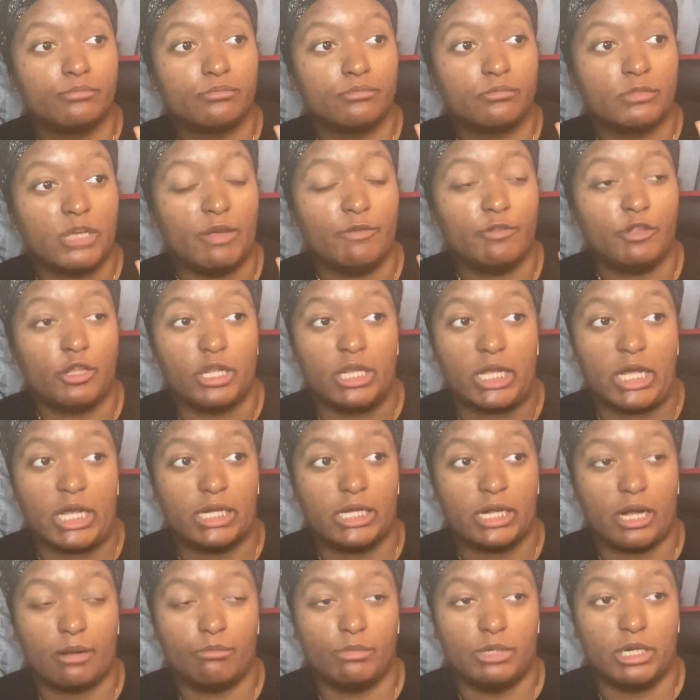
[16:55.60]
Even though they're
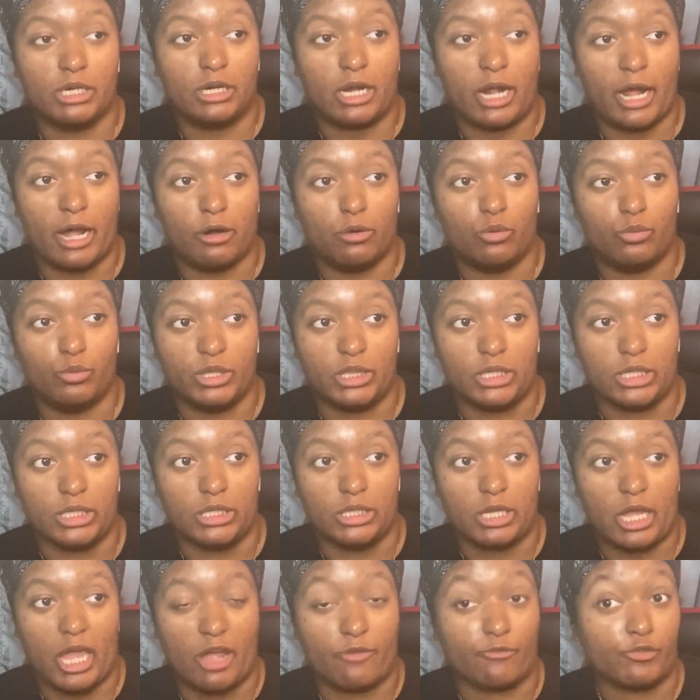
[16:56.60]
coming out with it
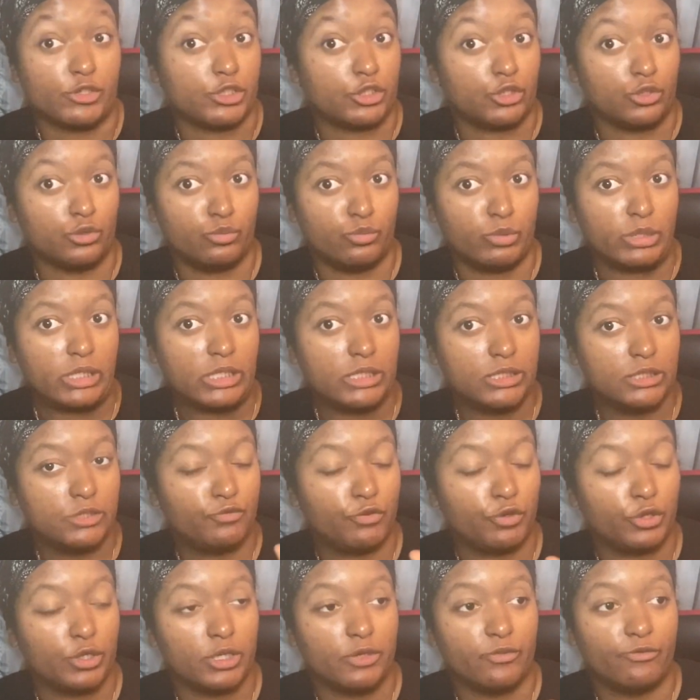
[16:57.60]
every 2 weeks
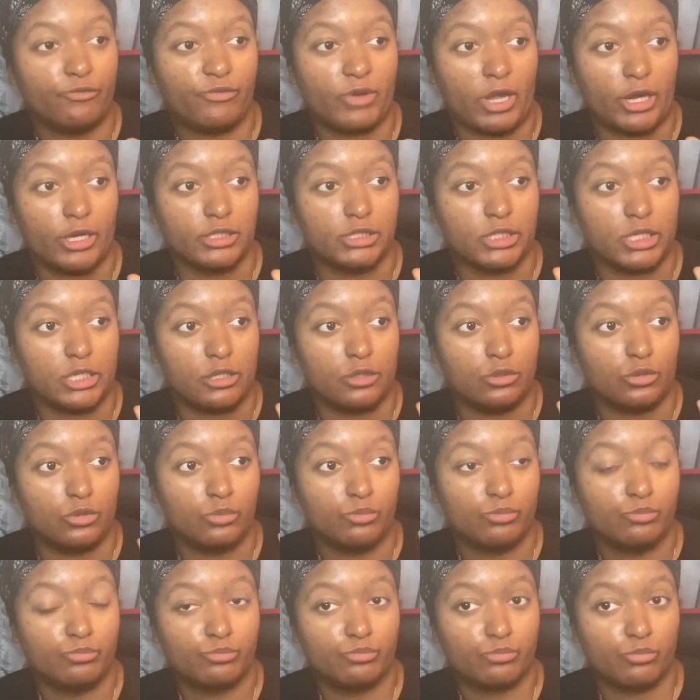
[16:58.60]
for the Fairy Tail,
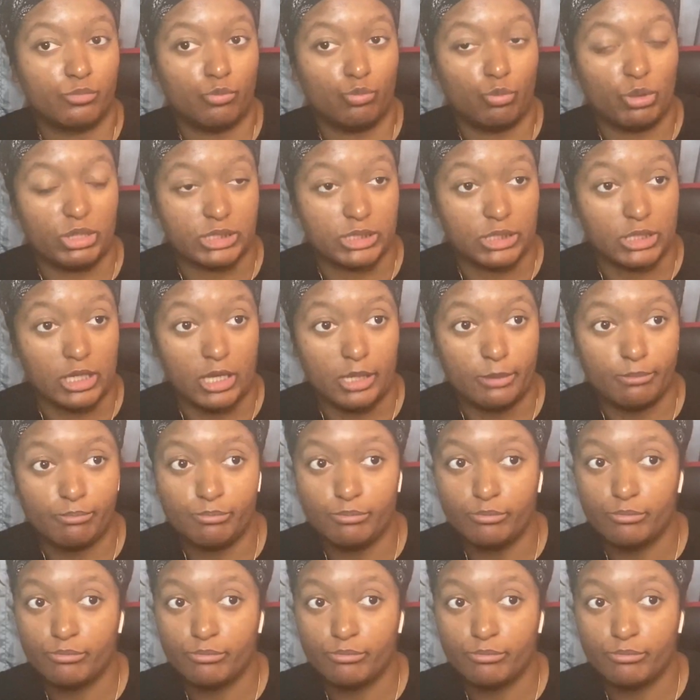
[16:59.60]
what's the name?